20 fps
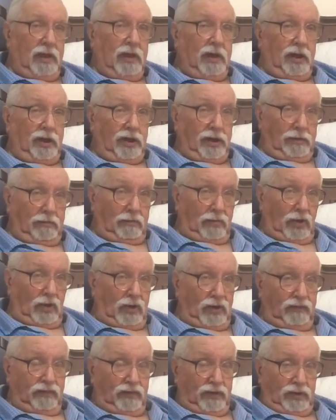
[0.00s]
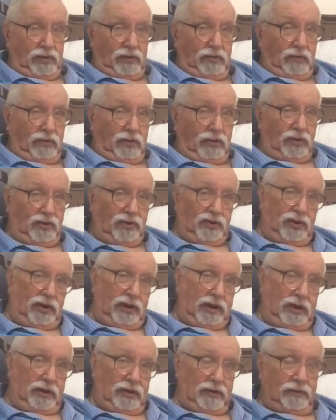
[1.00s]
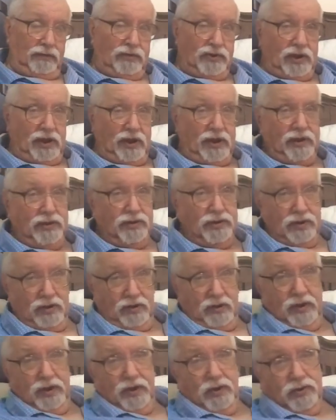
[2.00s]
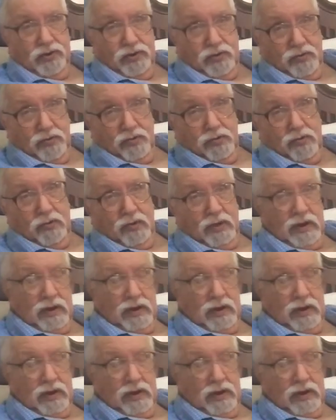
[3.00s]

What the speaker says: And in my view, as an out-of-date dinosaur